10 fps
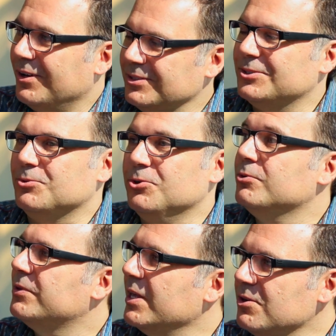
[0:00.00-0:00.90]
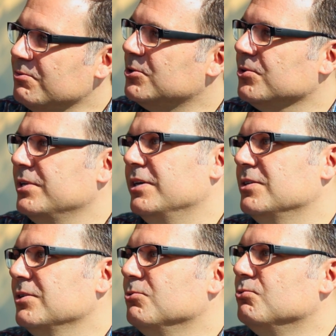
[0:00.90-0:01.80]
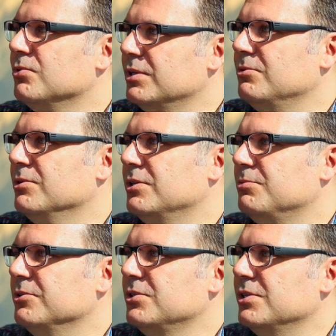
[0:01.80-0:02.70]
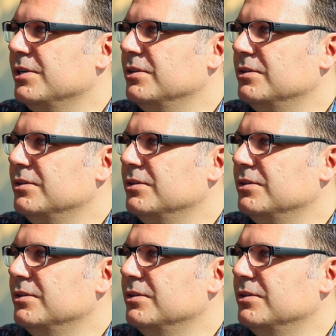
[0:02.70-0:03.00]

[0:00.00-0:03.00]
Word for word: Awesome. Cool. Well, thank you for joining us. I really, really appreciate